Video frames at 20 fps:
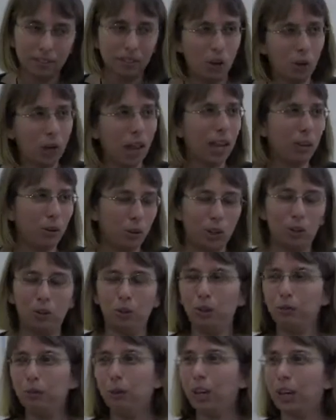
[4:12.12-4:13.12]
Okay, you can do
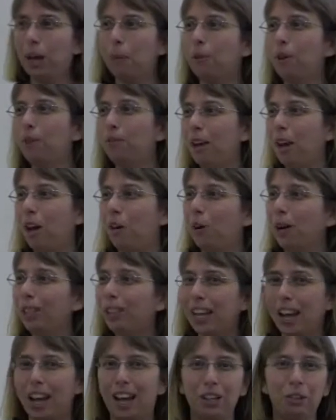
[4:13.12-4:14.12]
it for a couple of
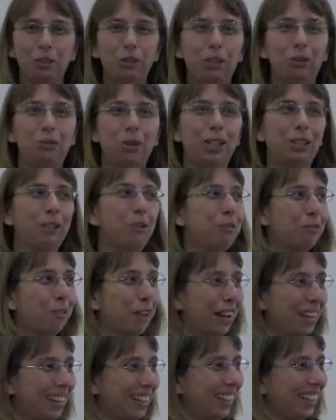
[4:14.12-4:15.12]
hours. I do it quite
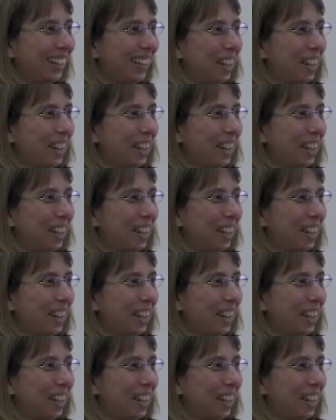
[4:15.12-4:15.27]
often.